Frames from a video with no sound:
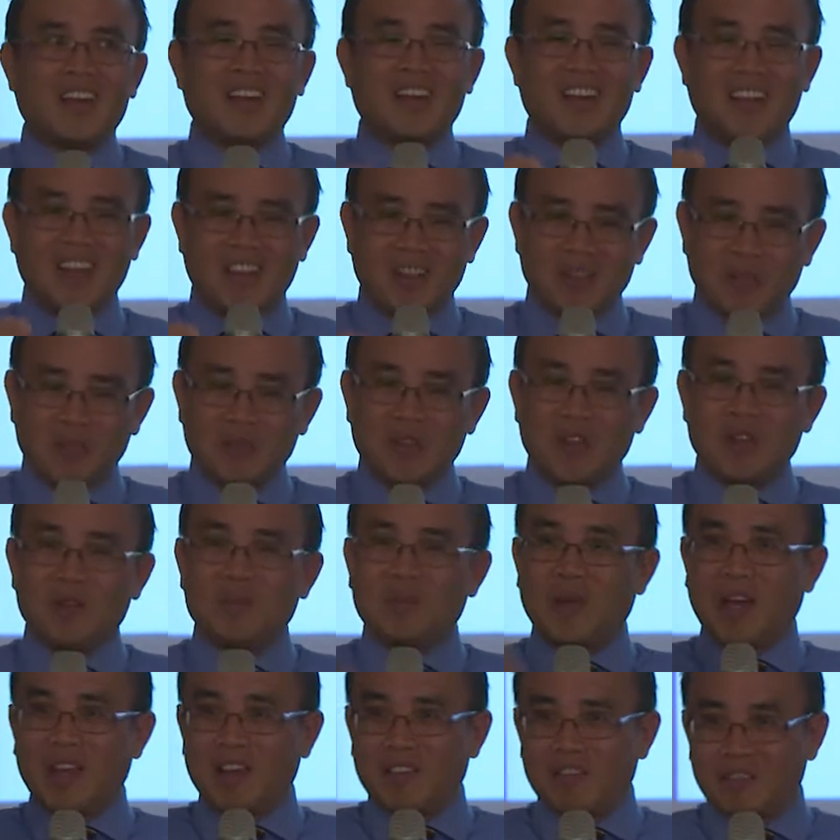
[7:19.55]
that will
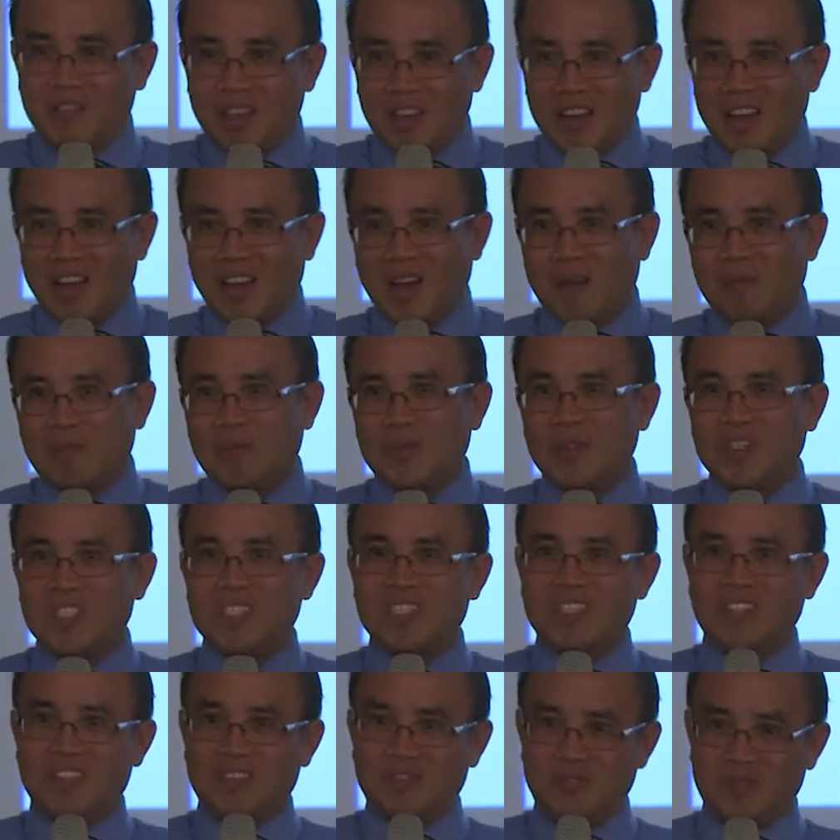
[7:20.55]
benefit the
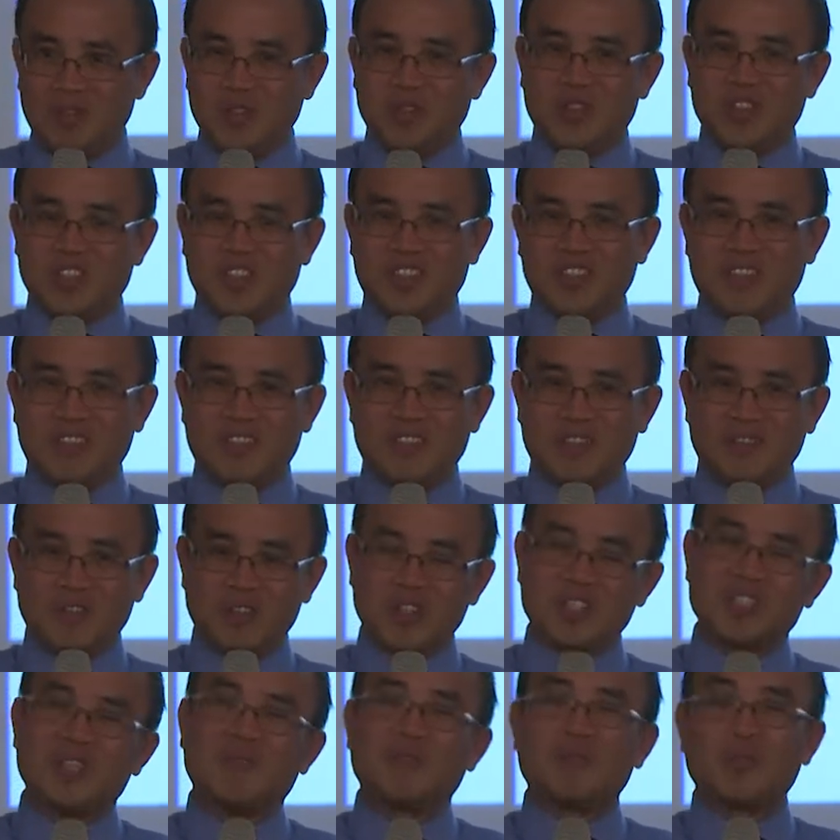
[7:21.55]
companies in the future. For
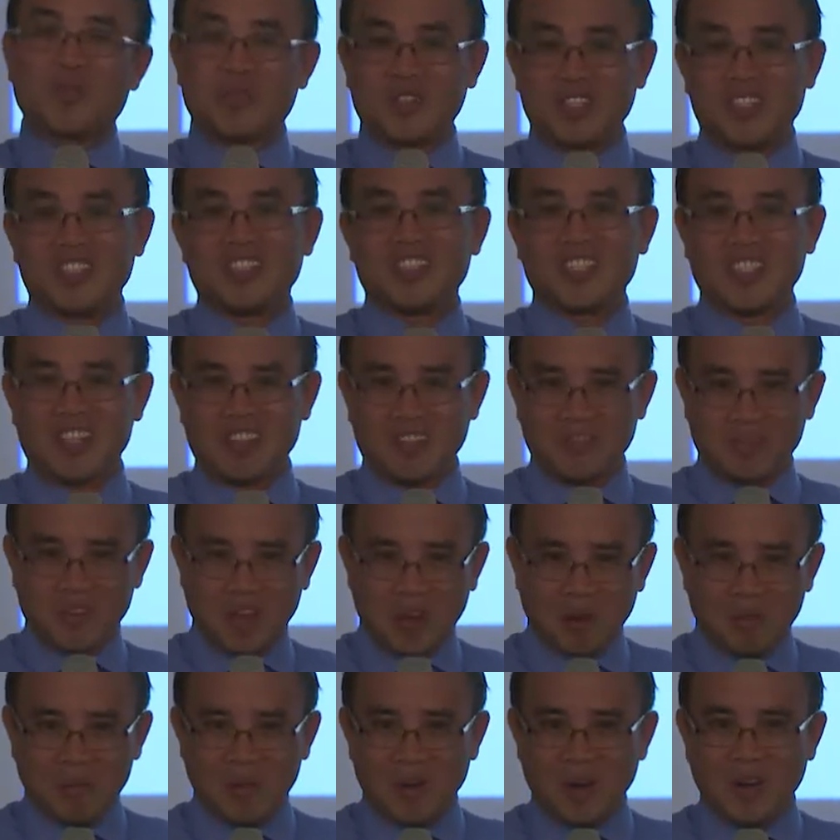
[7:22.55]
example, research and
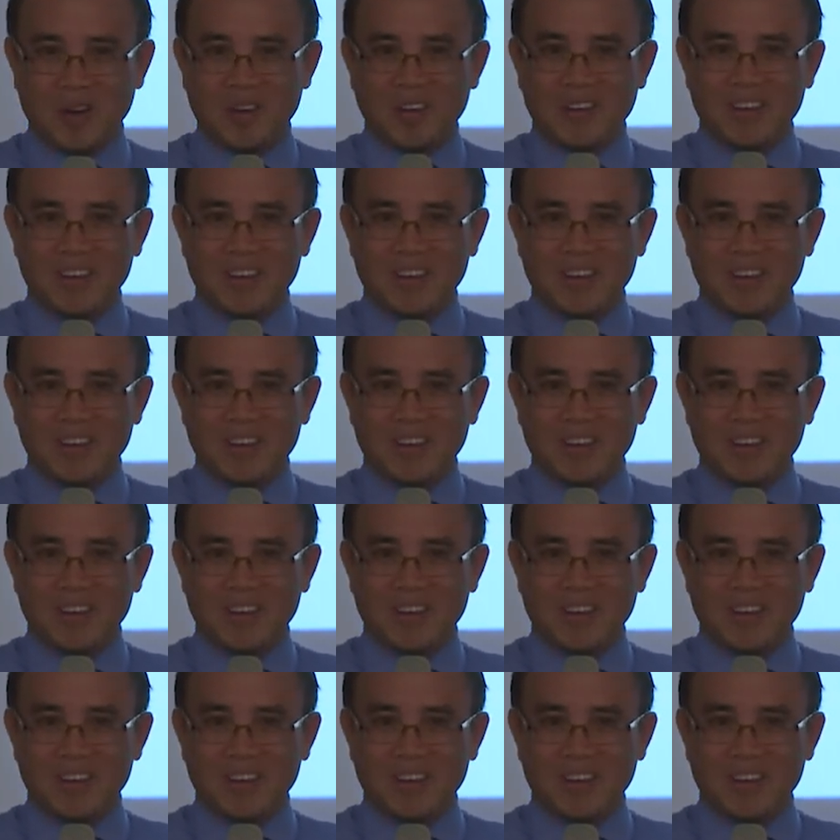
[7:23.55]
development.